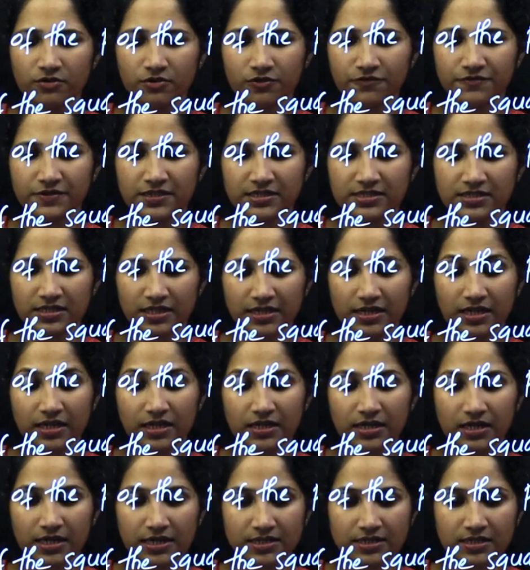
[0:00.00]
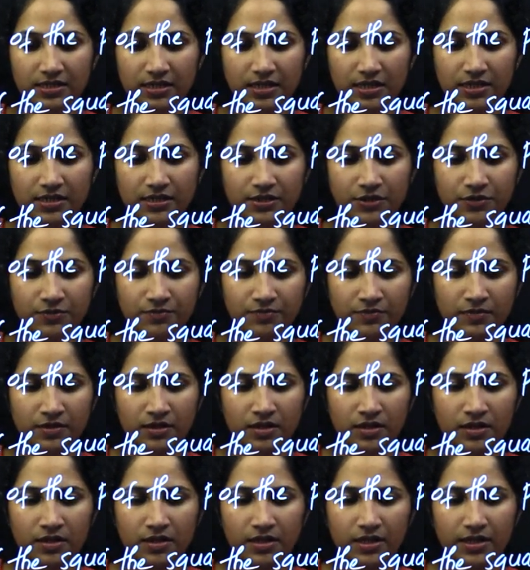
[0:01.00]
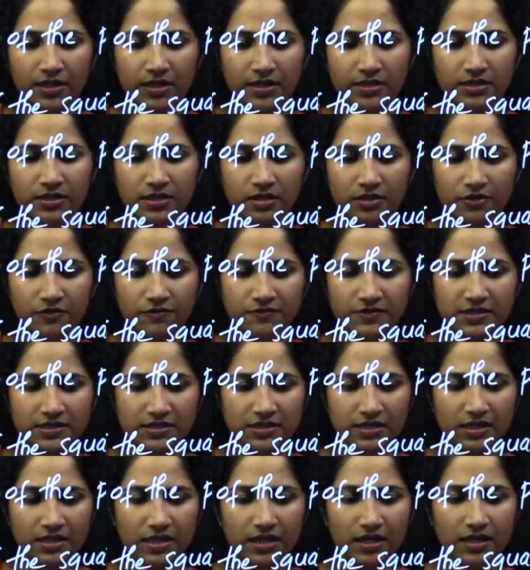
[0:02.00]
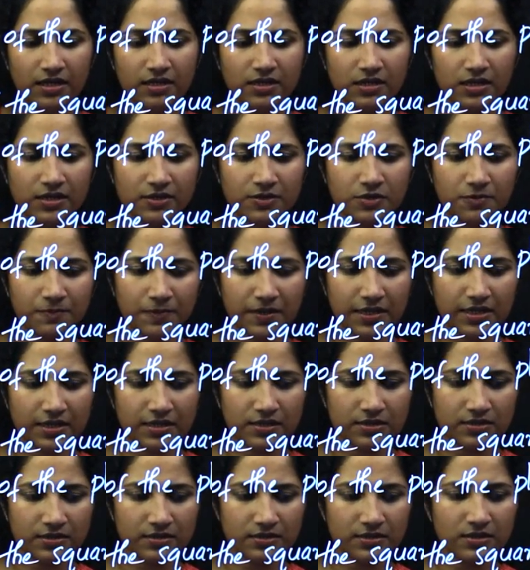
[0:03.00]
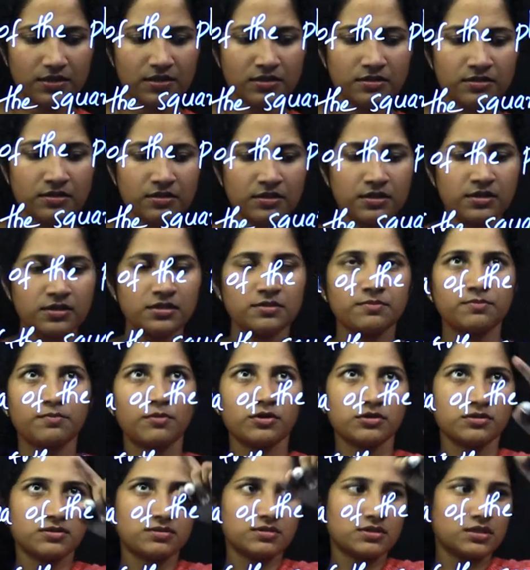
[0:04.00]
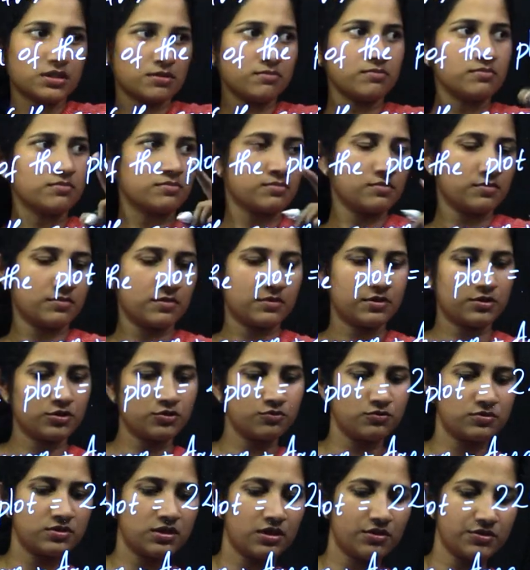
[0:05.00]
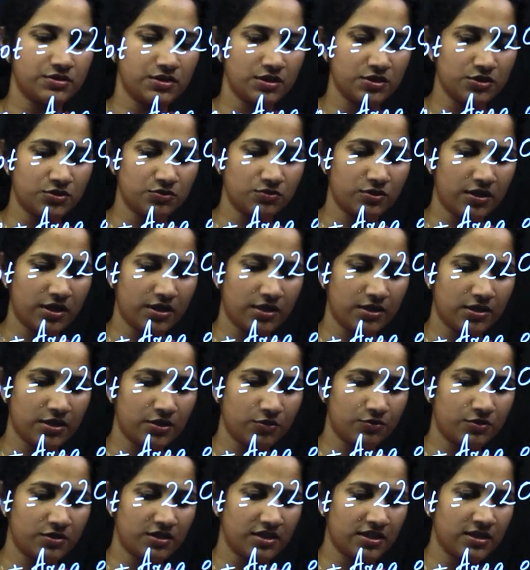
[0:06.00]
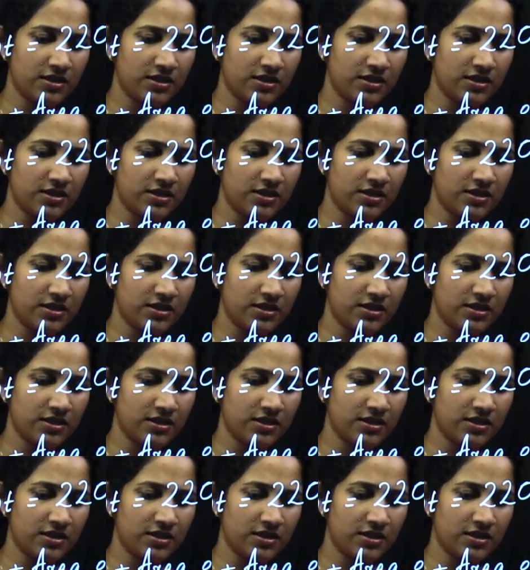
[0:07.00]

the triangle in the sides. Now, we have to apply the triangle in the sides. We apply the triangle in the sides. We apply the triangle in